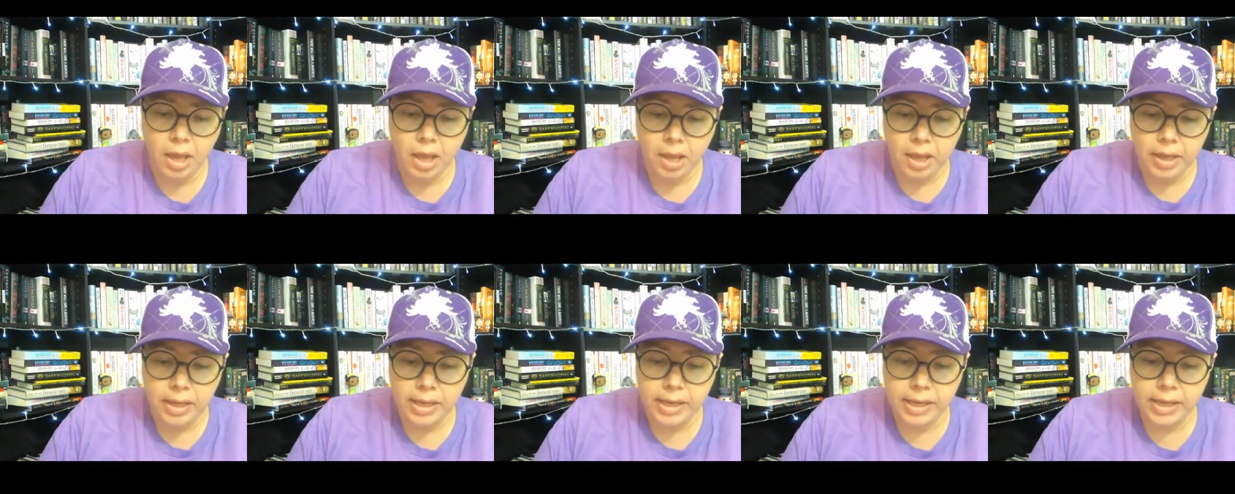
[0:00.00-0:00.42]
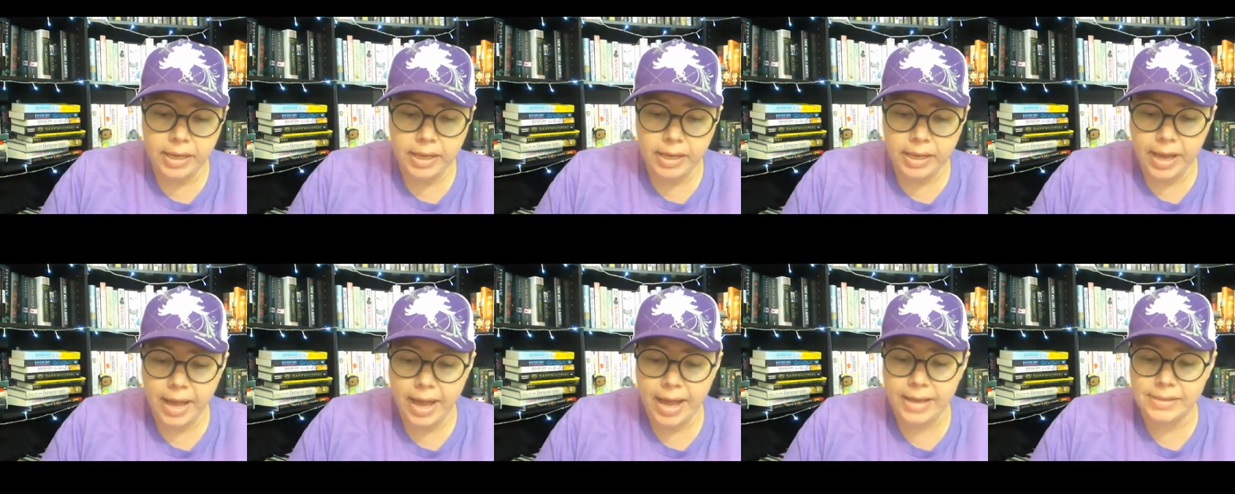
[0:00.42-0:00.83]

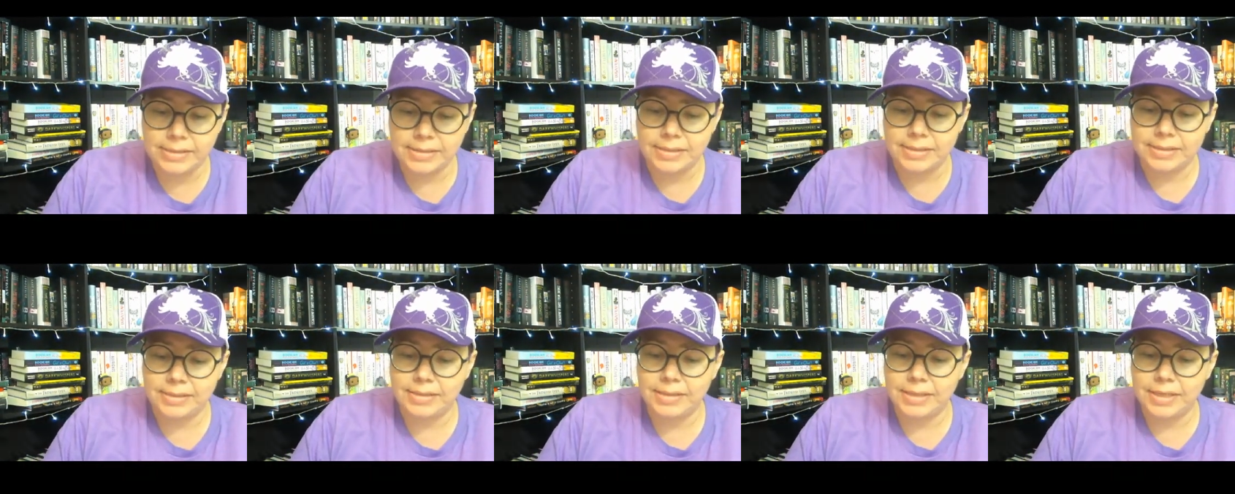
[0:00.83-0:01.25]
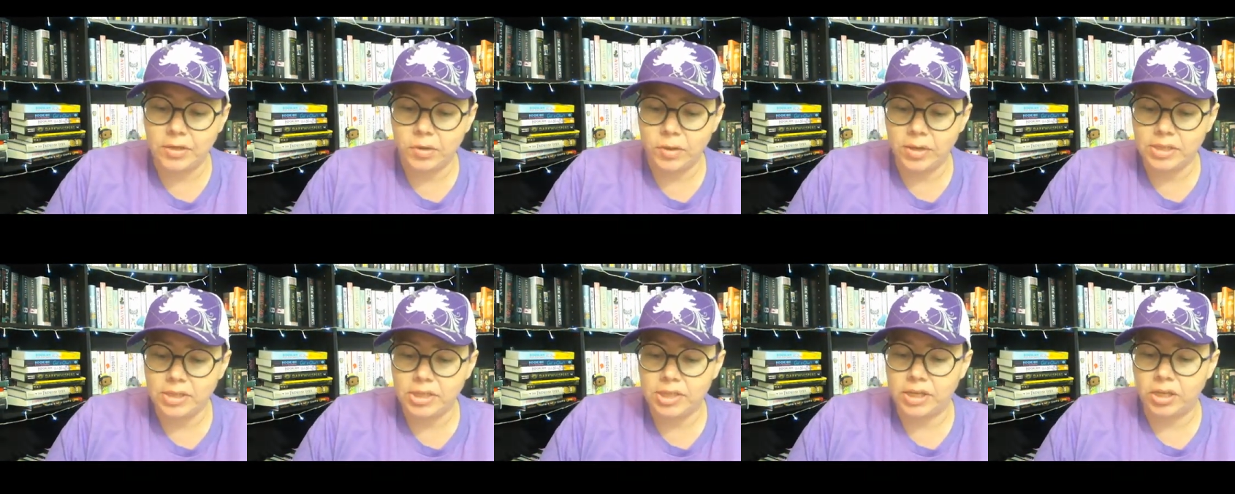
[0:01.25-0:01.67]
He has a
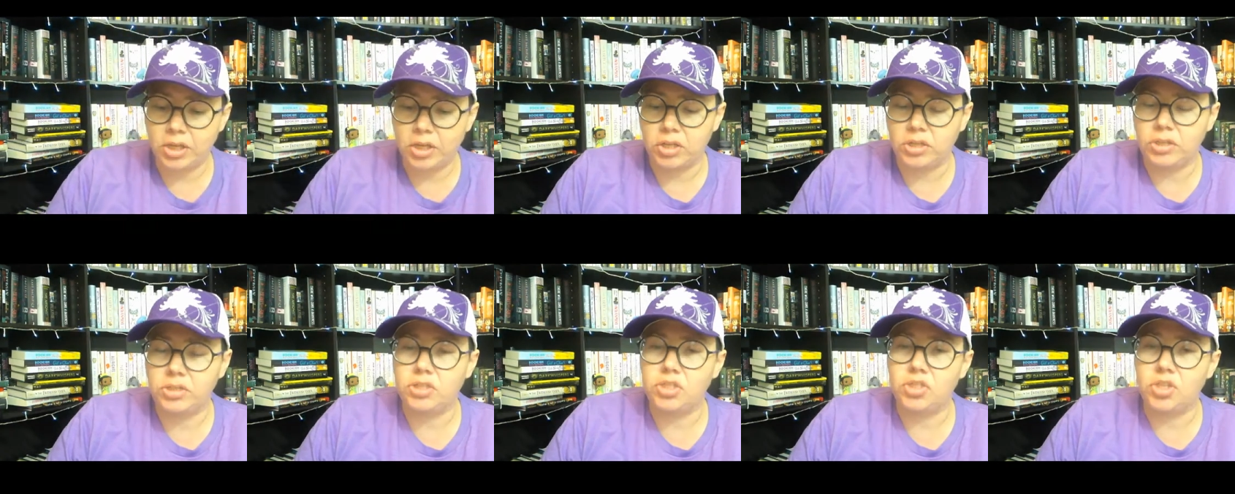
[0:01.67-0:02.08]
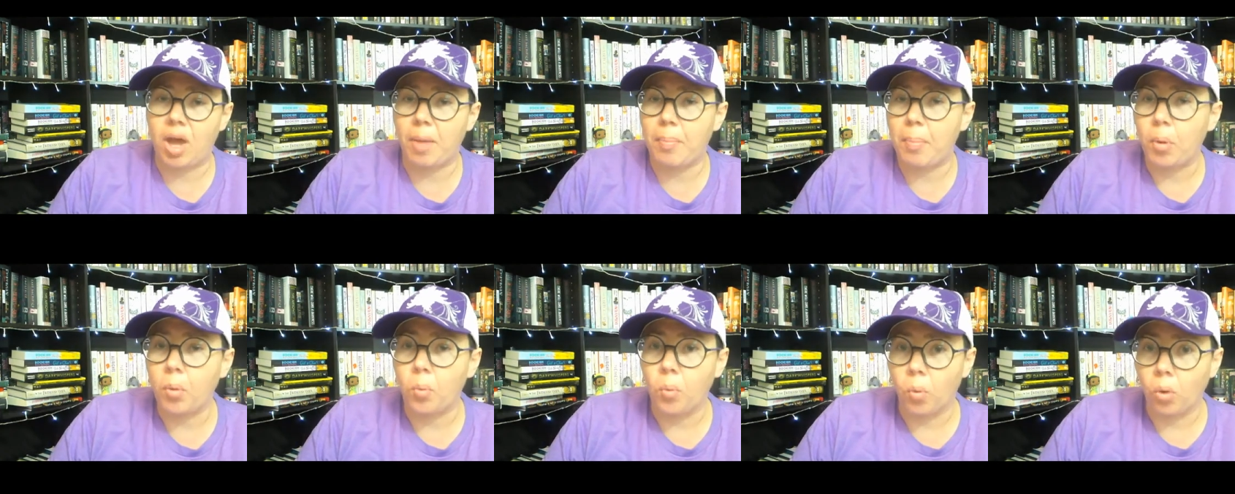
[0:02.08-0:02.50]
secret that could
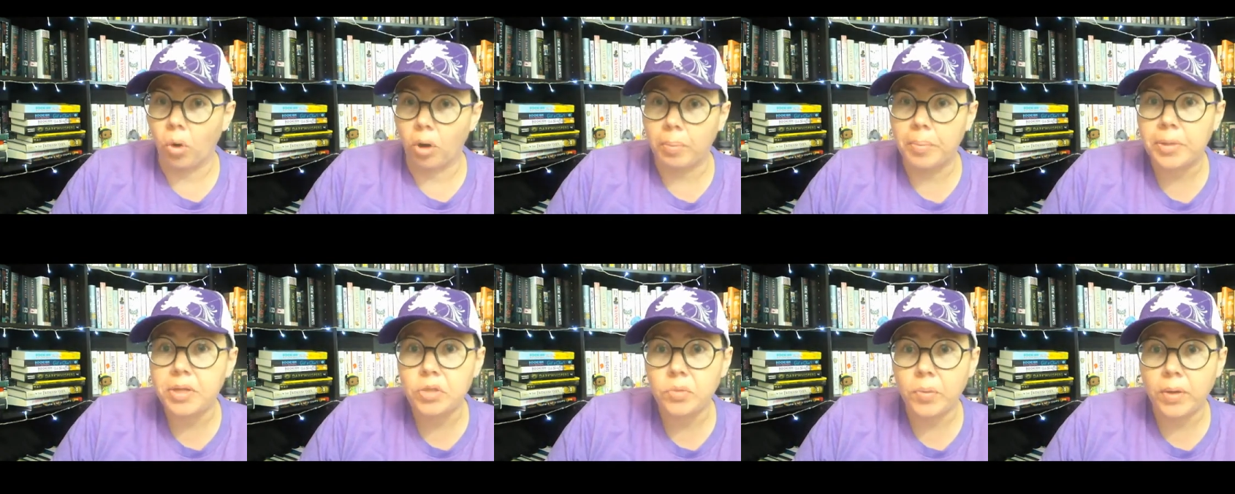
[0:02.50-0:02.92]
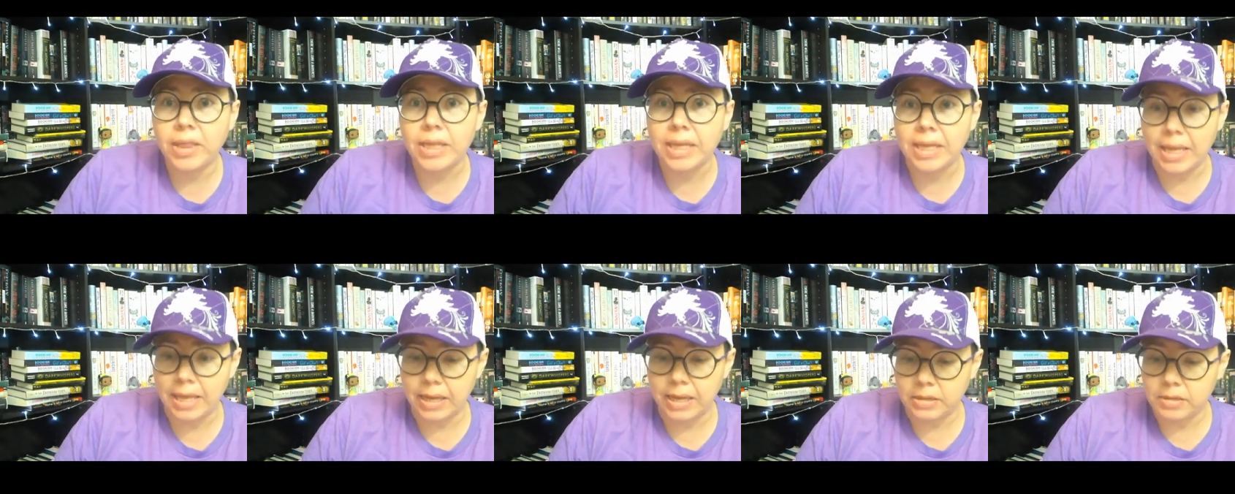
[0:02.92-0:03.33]
stop a war between
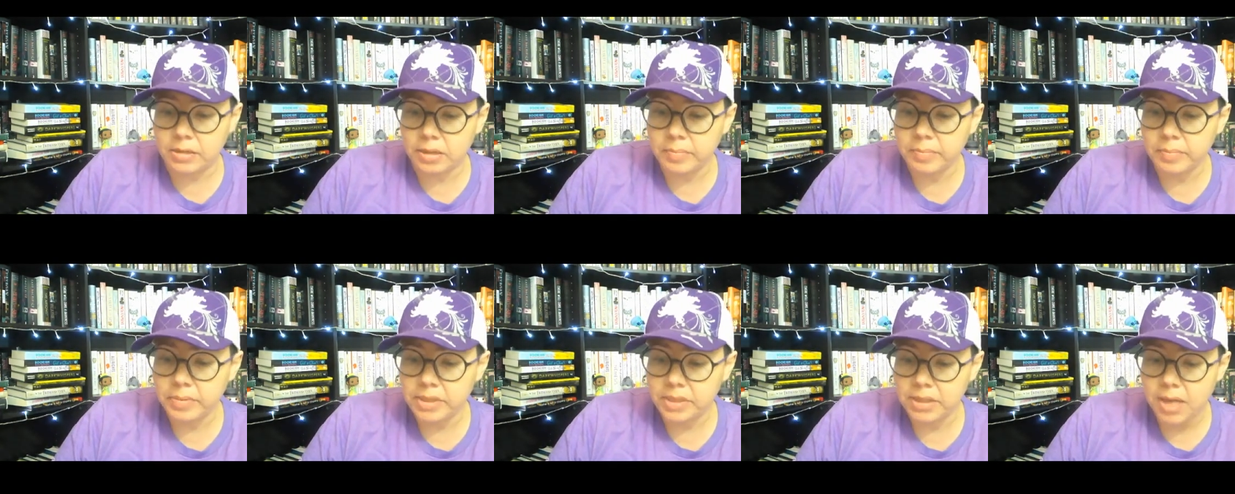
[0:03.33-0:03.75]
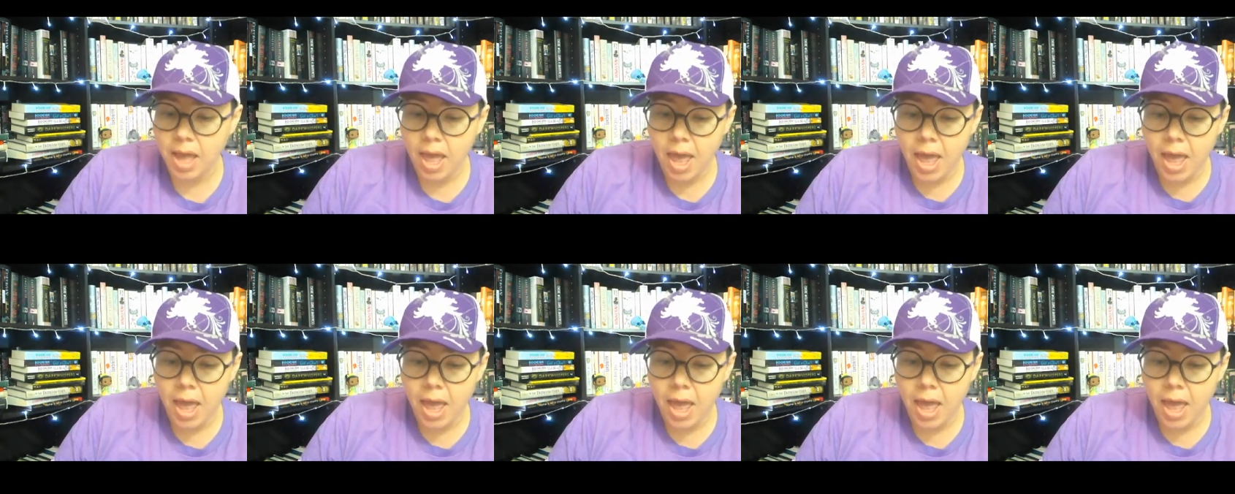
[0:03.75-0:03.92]
the kingdoms,